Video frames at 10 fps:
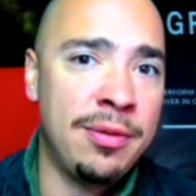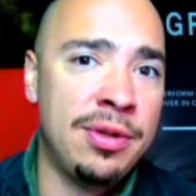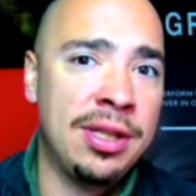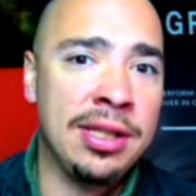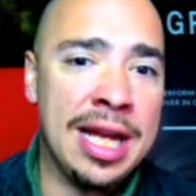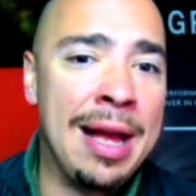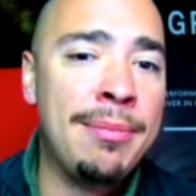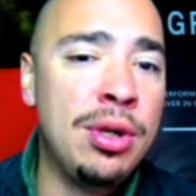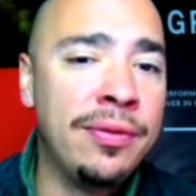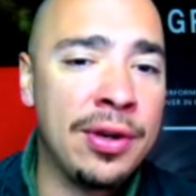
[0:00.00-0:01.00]
It was the top
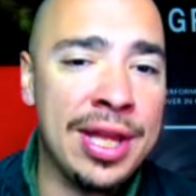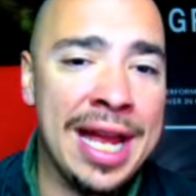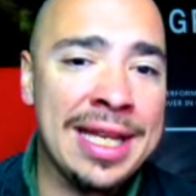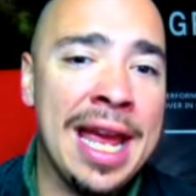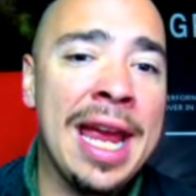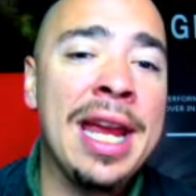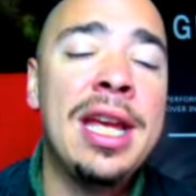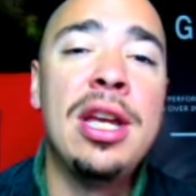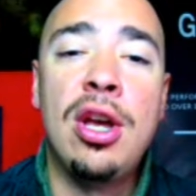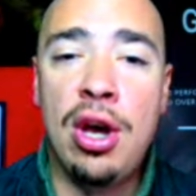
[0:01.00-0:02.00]
mover that day
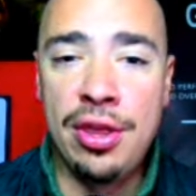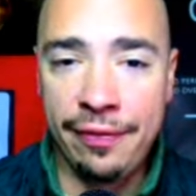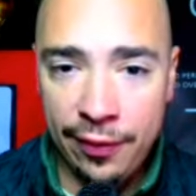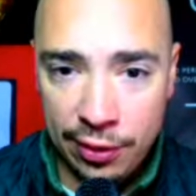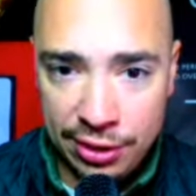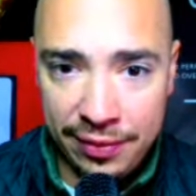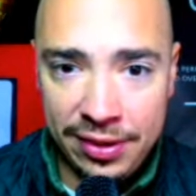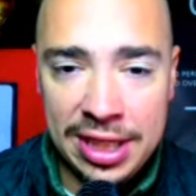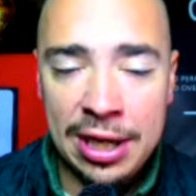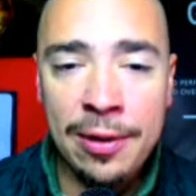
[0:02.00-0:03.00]
on the first of
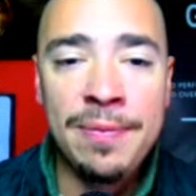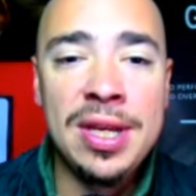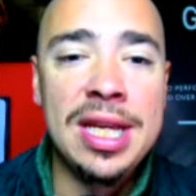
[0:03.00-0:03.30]
the year.